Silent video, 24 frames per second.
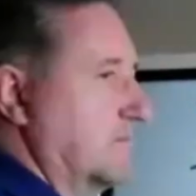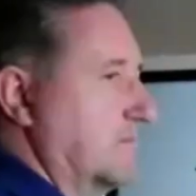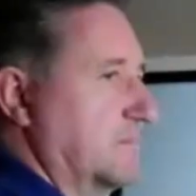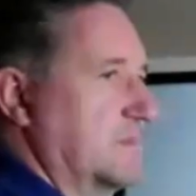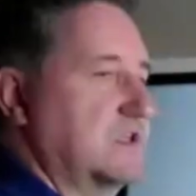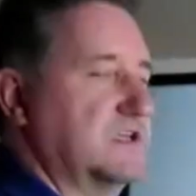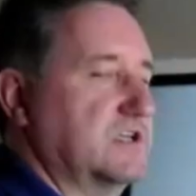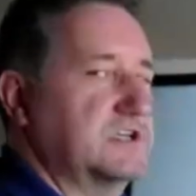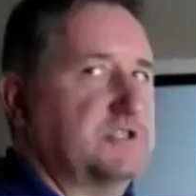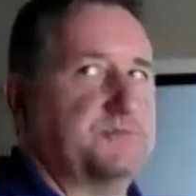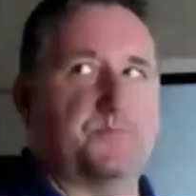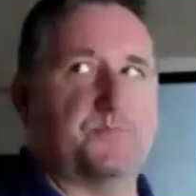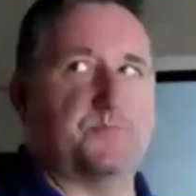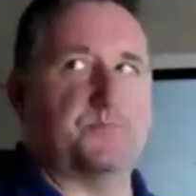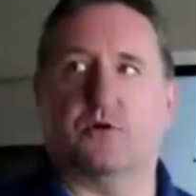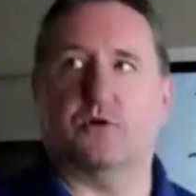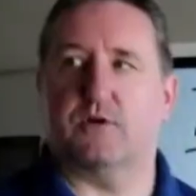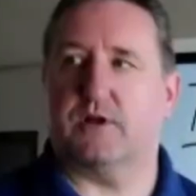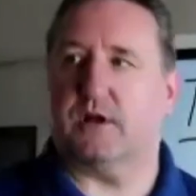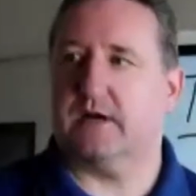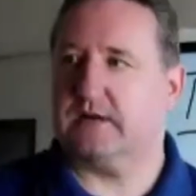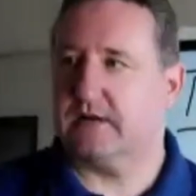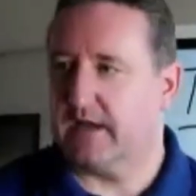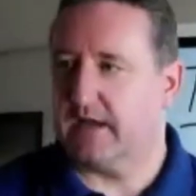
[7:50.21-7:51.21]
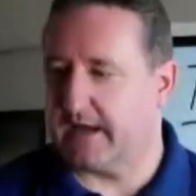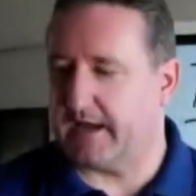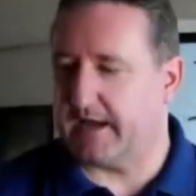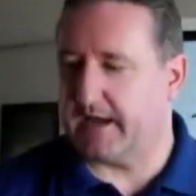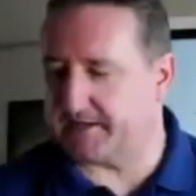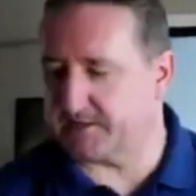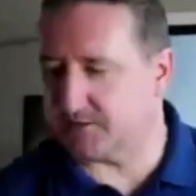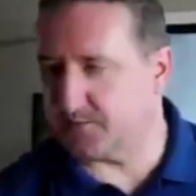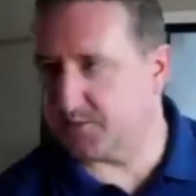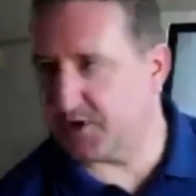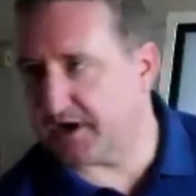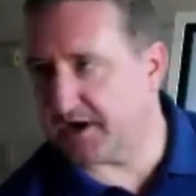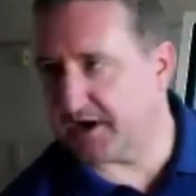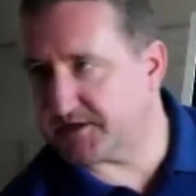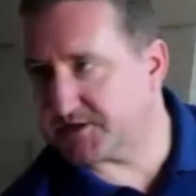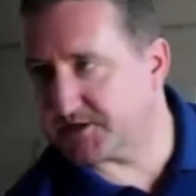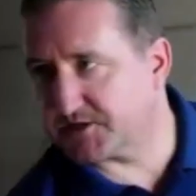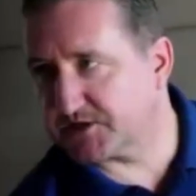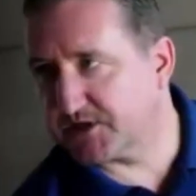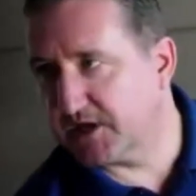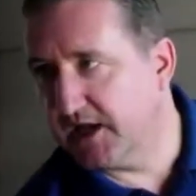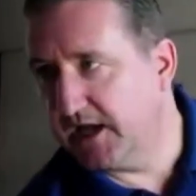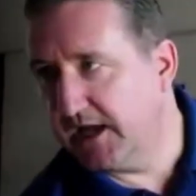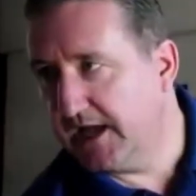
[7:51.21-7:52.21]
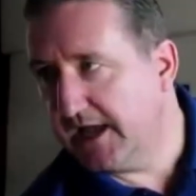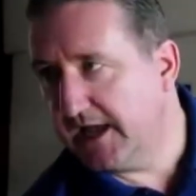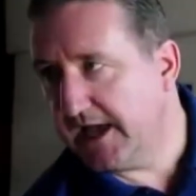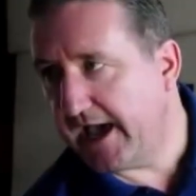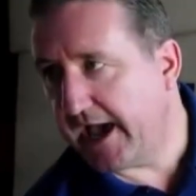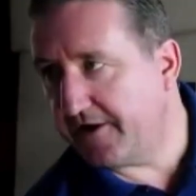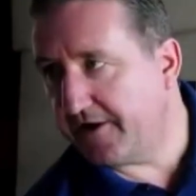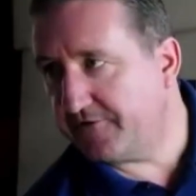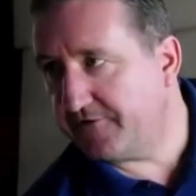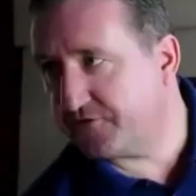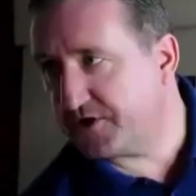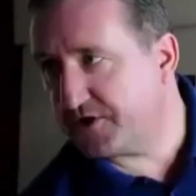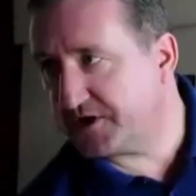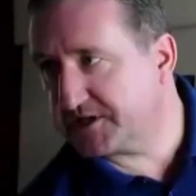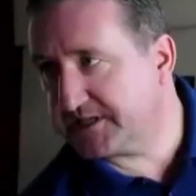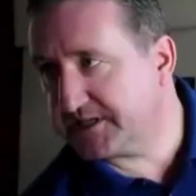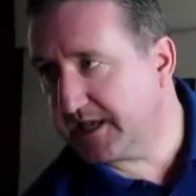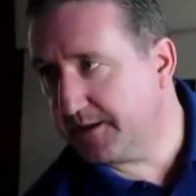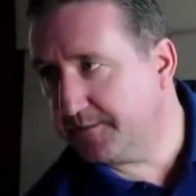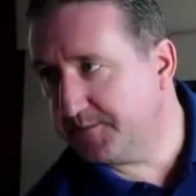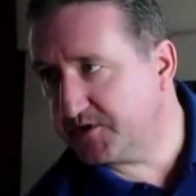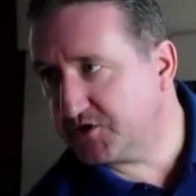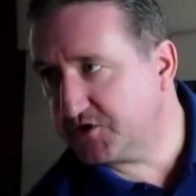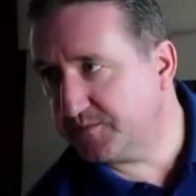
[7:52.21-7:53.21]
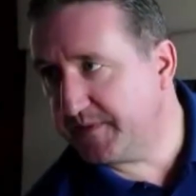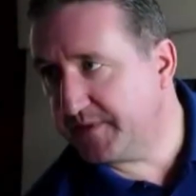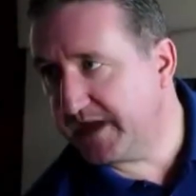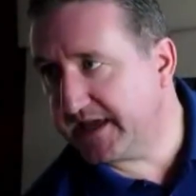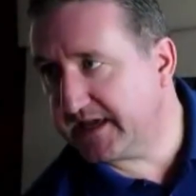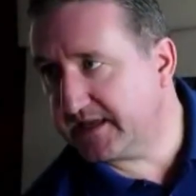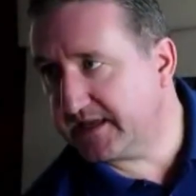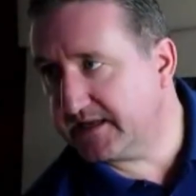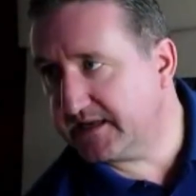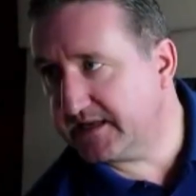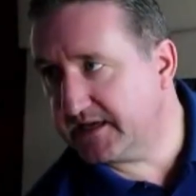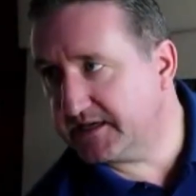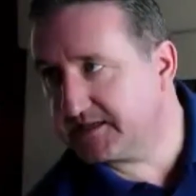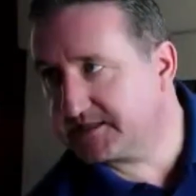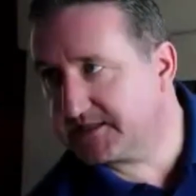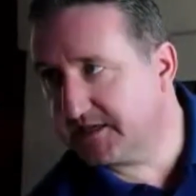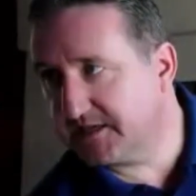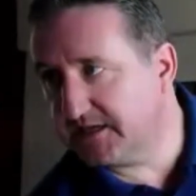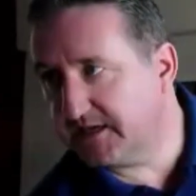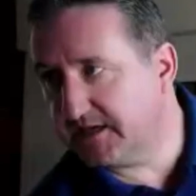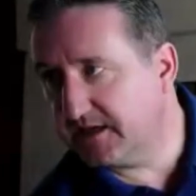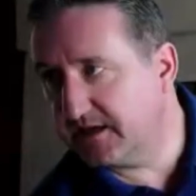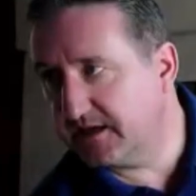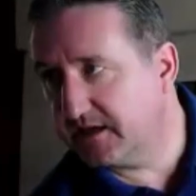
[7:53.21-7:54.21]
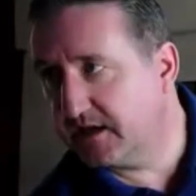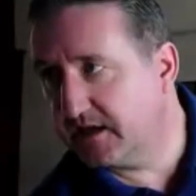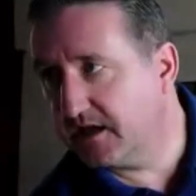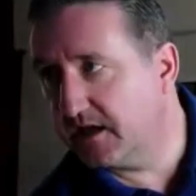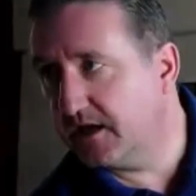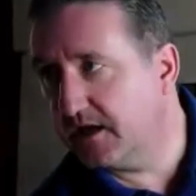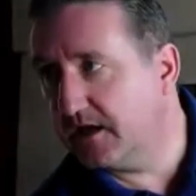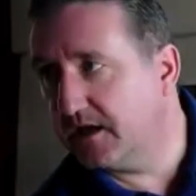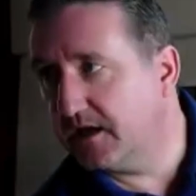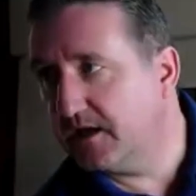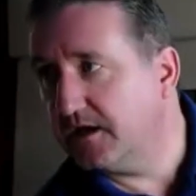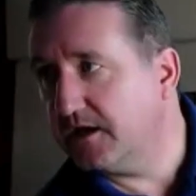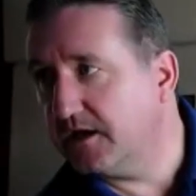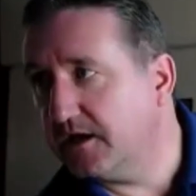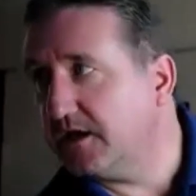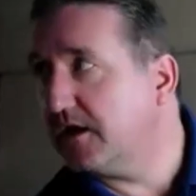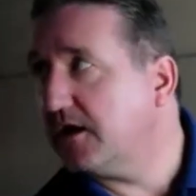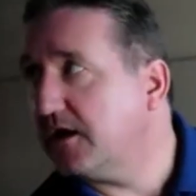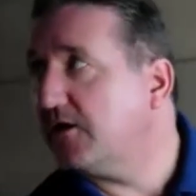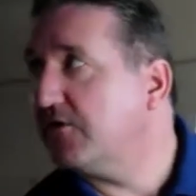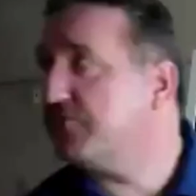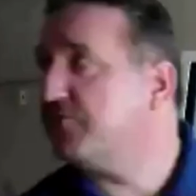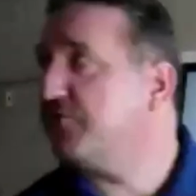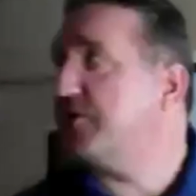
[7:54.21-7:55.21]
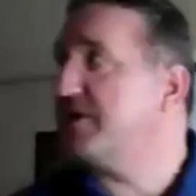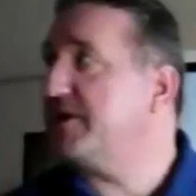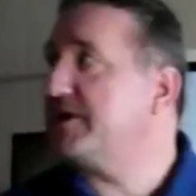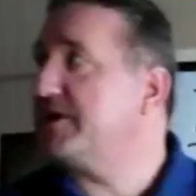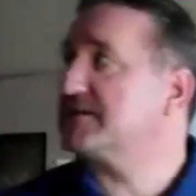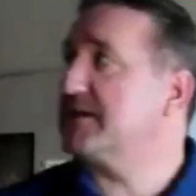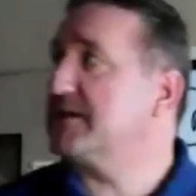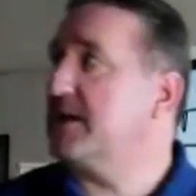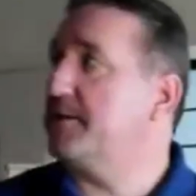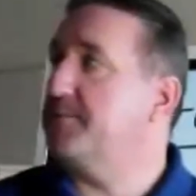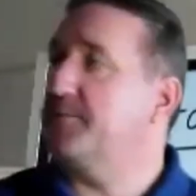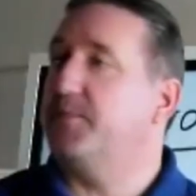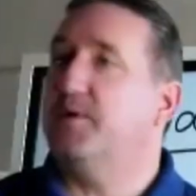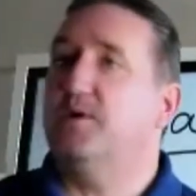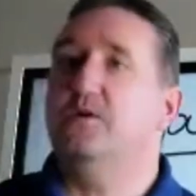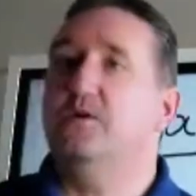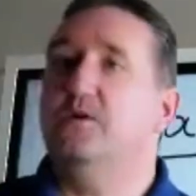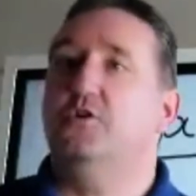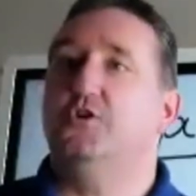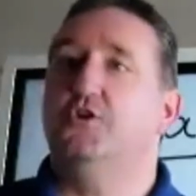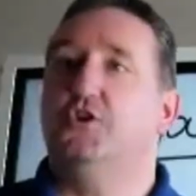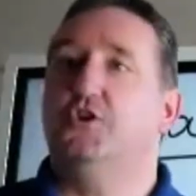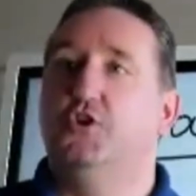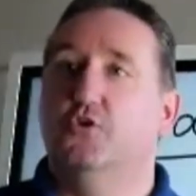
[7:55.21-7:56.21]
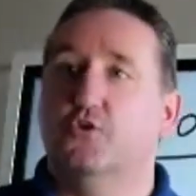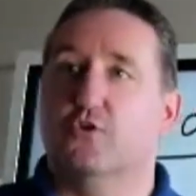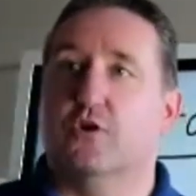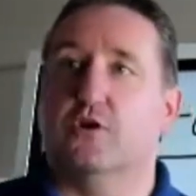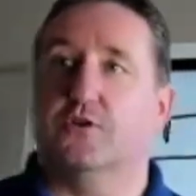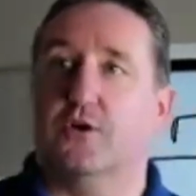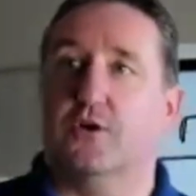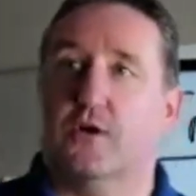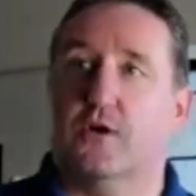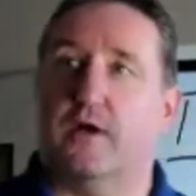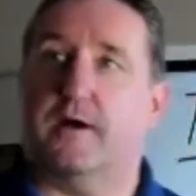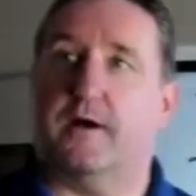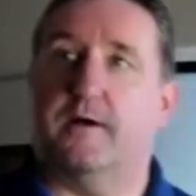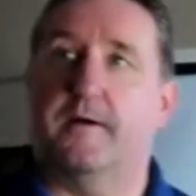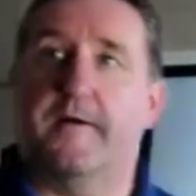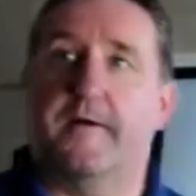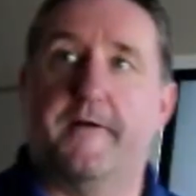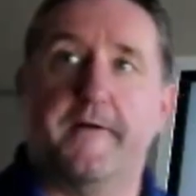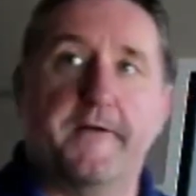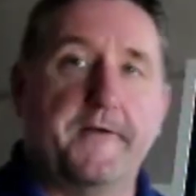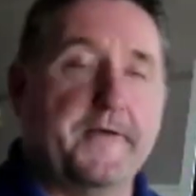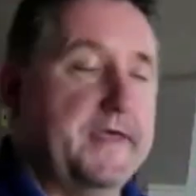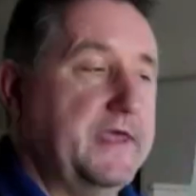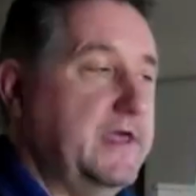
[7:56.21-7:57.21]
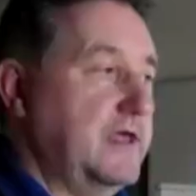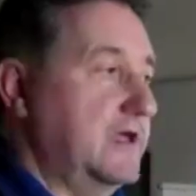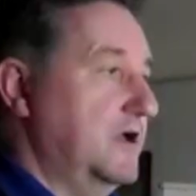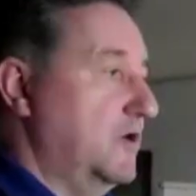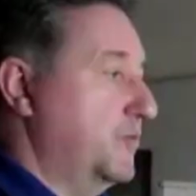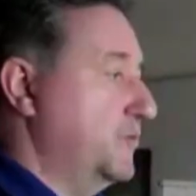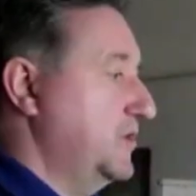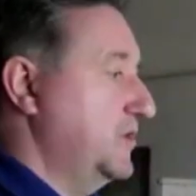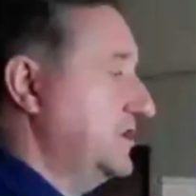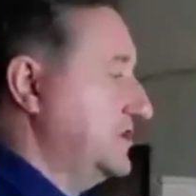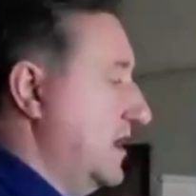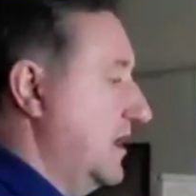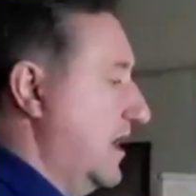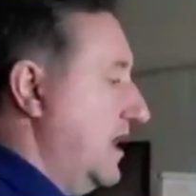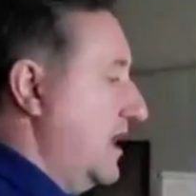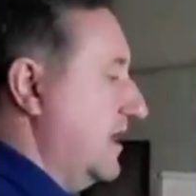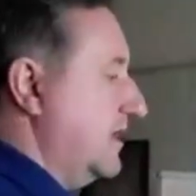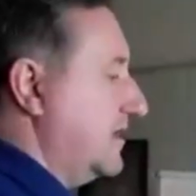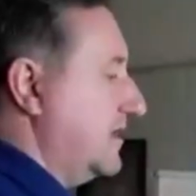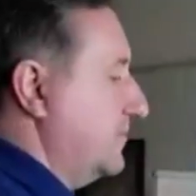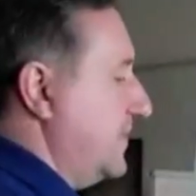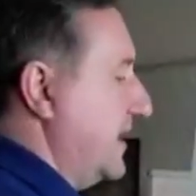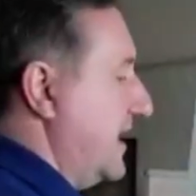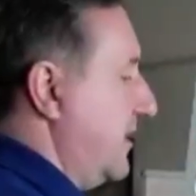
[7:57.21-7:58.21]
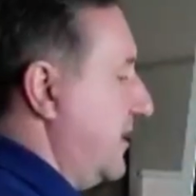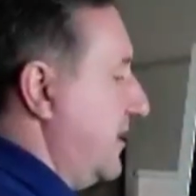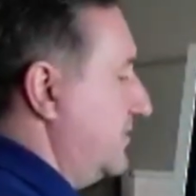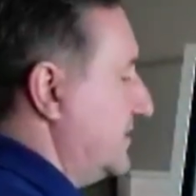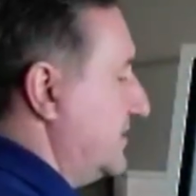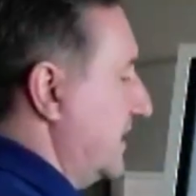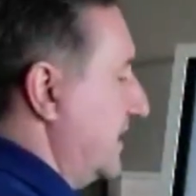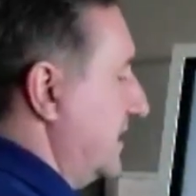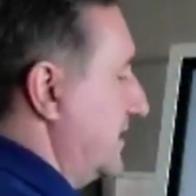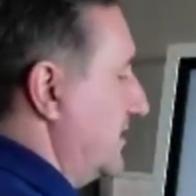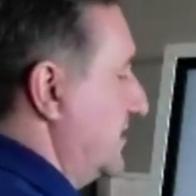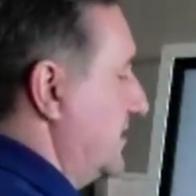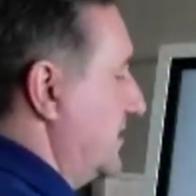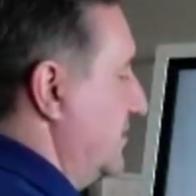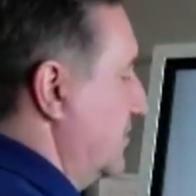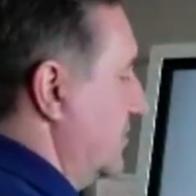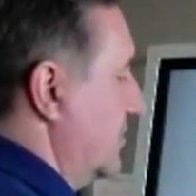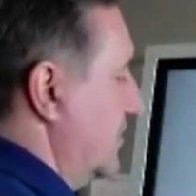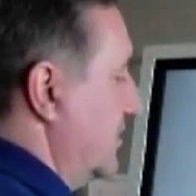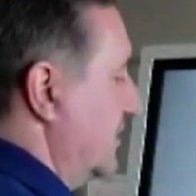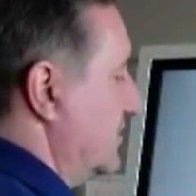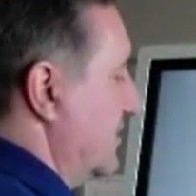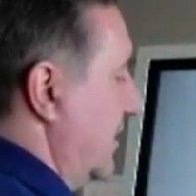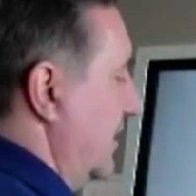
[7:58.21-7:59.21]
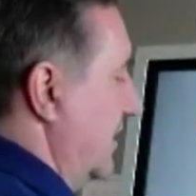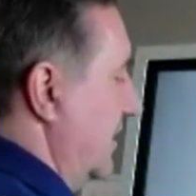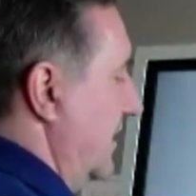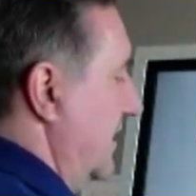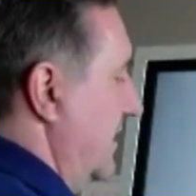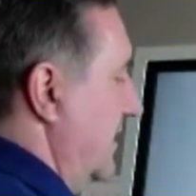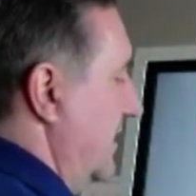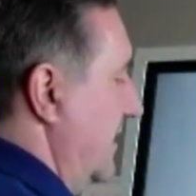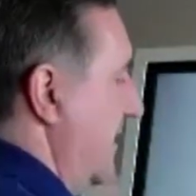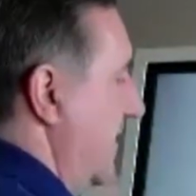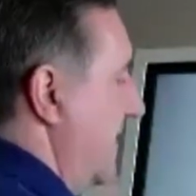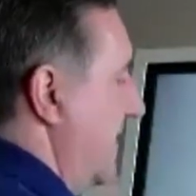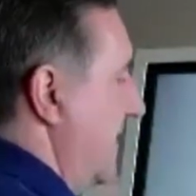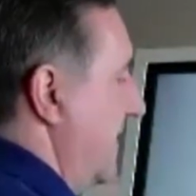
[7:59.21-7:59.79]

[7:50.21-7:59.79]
This product has a price. And for example, to make it easy, for example, Euro dollar. We talk about in Euro dollar